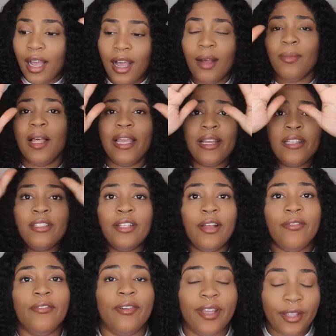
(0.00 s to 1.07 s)
I'm like
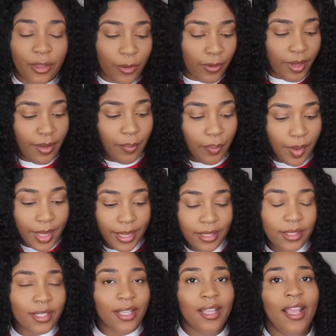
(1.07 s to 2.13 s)
suffering through it,
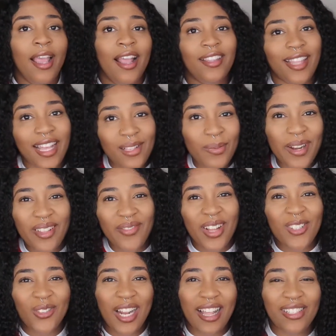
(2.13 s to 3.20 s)
but that's pretty
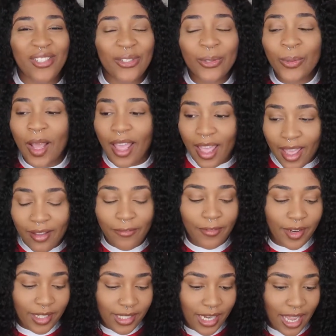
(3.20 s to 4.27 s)
much what I do
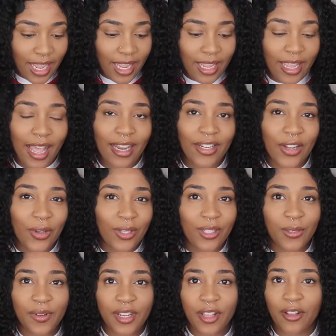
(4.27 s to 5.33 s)
every day. I know
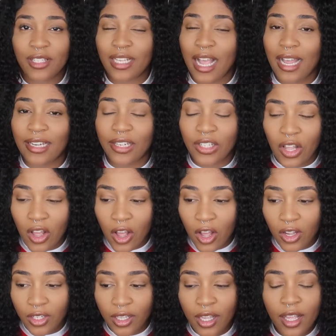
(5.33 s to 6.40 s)
this video is kind of
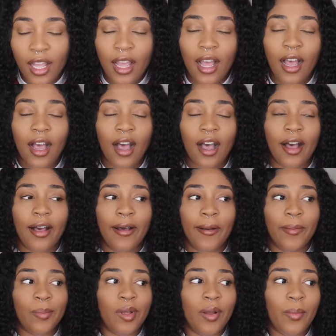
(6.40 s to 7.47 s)
long,
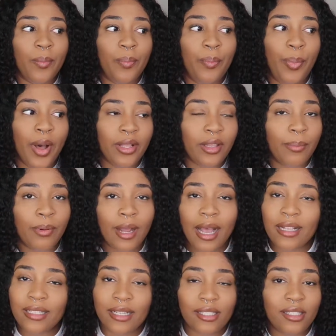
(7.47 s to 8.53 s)
but the
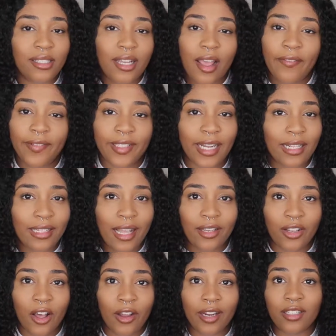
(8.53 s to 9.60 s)
process is definitely not
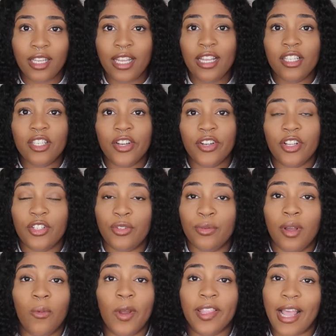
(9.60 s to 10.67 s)
that long. It's easier to
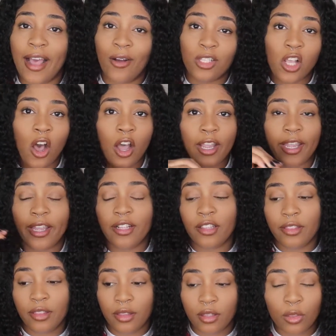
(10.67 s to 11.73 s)
do it without
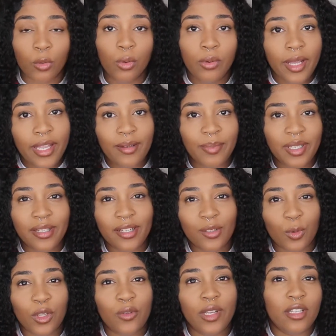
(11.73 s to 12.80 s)
talking through it,
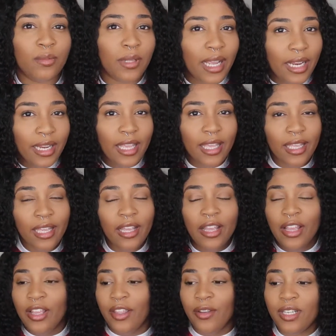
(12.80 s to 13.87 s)
because when you explain it,
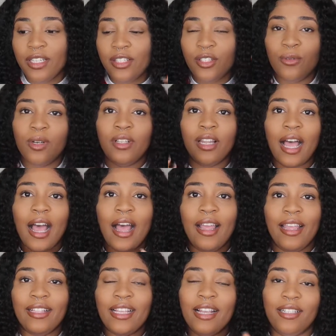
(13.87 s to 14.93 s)
you just do a
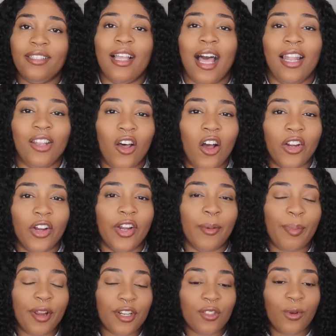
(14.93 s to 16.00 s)
lot. It takes a lot longer
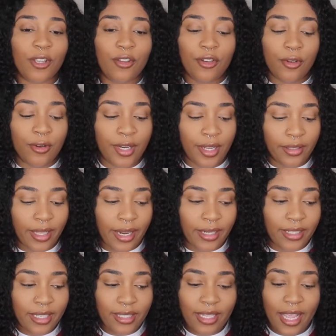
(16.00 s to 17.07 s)
compared to when you're doing it.
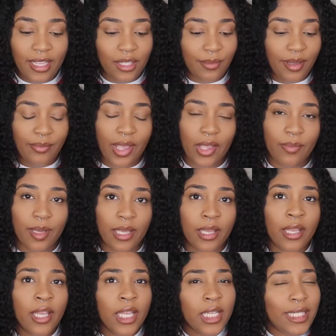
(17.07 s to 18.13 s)
Like, this takes me
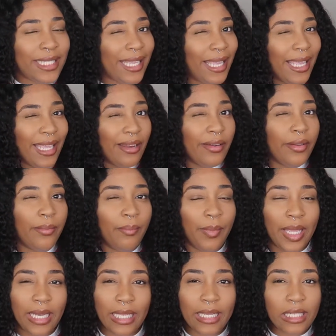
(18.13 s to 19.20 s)
maybe 10
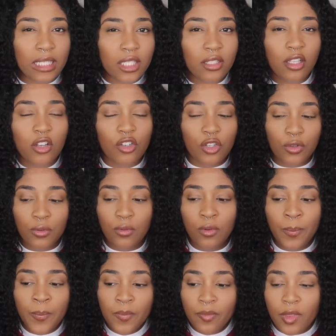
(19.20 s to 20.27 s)
minutes to
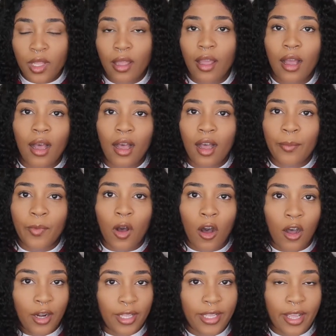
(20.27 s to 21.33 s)
do
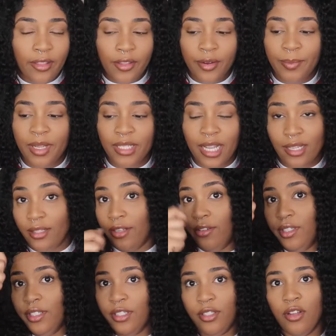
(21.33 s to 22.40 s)
all together, because I
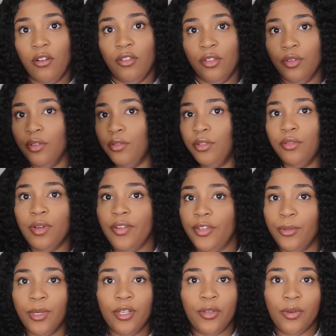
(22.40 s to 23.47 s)
literally just go through, do
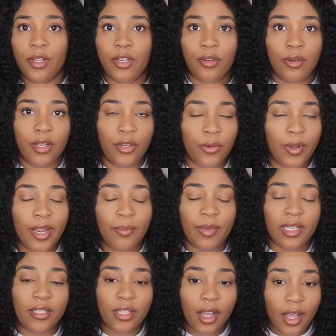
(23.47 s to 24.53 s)
it and
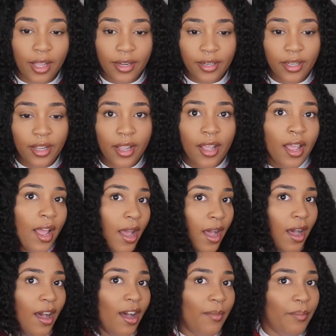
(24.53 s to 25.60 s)
be done.
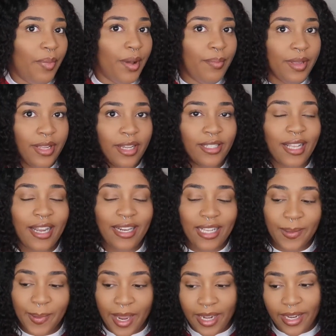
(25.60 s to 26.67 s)
But because I had to
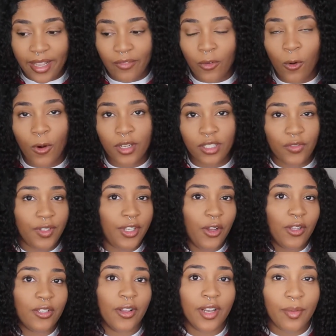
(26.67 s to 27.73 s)
explain it, of course this
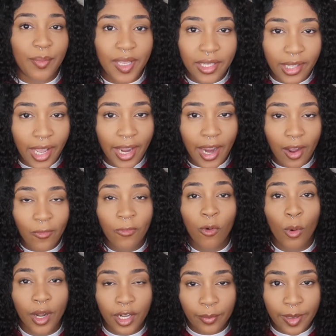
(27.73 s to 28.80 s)
video is going to be like
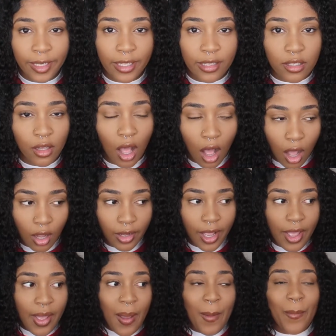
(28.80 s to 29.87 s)
40 minutes long.
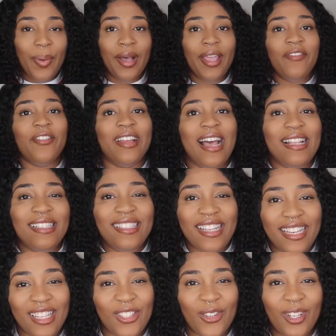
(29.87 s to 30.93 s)
But if you guys
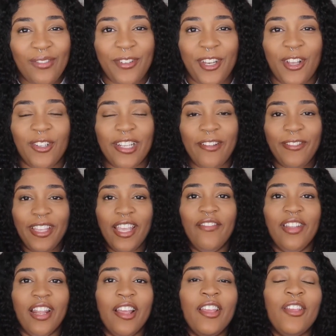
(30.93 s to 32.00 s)
did enjoy the video, definitely
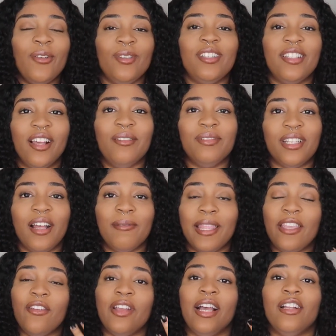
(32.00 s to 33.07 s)
give it a huge thumbs up.
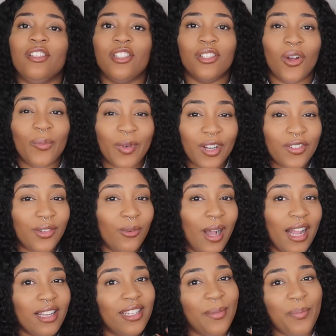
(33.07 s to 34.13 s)
Thank you guys so much for
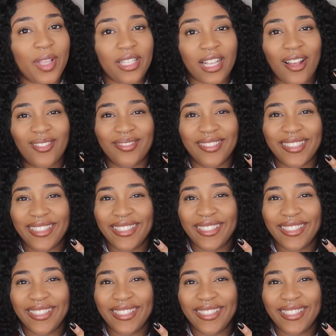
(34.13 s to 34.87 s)
watching, and peace out.